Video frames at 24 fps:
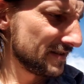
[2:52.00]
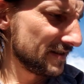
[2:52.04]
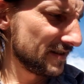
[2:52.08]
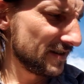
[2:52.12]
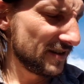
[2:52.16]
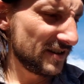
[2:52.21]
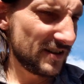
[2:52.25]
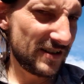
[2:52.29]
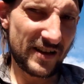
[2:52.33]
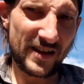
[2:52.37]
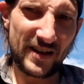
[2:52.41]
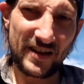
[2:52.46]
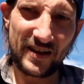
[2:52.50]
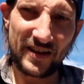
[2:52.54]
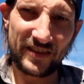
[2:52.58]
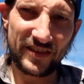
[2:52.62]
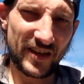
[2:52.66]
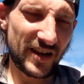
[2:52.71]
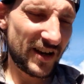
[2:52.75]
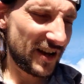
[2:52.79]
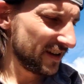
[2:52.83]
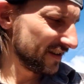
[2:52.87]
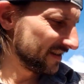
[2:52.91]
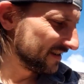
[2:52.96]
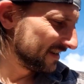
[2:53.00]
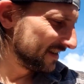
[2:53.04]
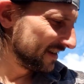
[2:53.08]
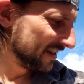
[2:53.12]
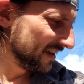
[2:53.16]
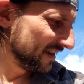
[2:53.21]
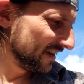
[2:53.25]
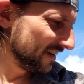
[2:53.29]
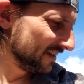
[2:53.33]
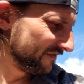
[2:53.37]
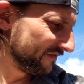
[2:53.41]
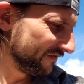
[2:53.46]
I think I
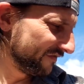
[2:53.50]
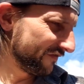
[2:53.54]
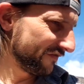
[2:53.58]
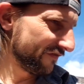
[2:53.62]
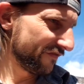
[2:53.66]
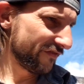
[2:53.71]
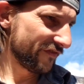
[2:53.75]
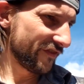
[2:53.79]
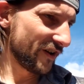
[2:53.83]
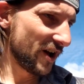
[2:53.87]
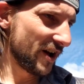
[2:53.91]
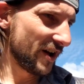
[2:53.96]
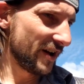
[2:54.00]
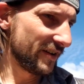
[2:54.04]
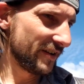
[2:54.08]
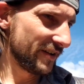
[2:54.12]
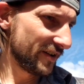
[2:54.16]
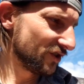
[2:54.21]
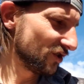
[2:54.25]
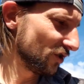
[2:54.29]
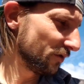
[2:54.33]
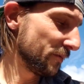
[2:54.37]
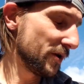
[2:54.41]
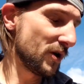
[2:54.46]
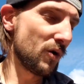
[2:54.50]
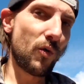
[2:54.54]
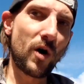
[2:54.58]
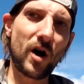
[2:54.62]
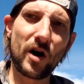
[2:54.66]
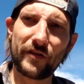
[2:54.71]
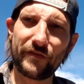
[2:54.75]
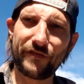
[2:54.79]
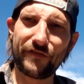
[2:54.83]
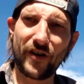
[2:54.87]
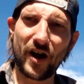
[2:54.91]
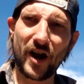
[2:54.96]
did find, it took me a
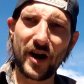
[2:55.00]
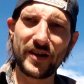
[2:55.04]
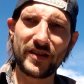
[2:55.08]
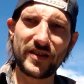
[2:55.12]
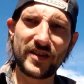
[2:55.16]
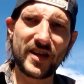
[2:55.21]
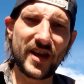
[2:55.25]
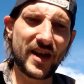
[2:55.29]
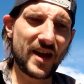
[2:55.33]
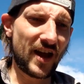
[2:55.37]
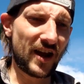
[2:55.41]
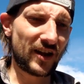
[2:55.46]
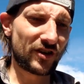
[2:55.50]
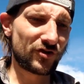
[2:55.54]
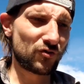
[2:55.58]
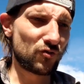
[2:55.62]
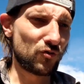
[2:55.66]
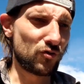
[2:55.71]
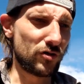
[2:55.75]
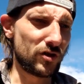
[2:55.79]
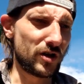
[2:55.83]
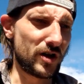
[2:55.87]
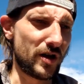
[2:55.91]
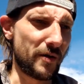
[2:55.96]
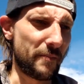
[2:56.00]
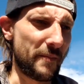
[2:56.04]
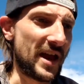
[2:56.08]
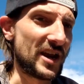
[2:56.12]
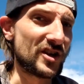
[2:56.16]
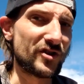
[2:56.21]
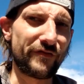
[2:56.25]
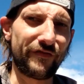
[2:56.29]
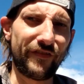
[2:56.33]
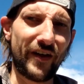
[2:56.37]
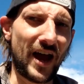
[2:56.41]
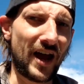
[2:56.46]
while to find the actual
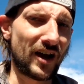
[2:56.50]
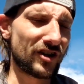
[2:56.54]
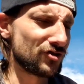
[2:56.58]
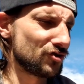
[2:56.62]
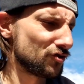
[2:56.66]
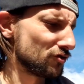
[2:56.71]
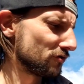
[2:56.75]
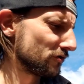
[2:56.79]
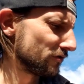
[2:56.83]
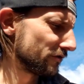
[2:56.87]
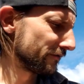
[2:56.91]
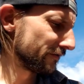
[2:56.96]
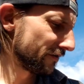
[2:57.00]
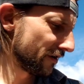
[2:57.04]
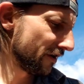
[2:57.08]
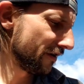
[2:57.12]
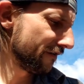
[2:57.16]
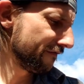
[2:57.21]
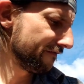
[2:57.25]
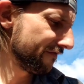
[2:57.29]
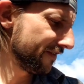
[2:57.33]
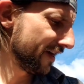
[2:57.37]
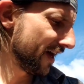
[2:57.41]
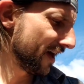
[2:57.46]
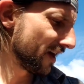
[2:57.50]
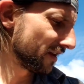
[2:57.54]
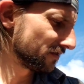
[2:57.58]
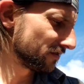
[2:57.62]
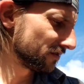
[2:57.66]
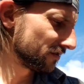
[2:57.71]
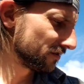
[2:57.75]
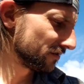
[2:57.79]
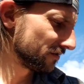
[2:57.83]
manufacturer of that.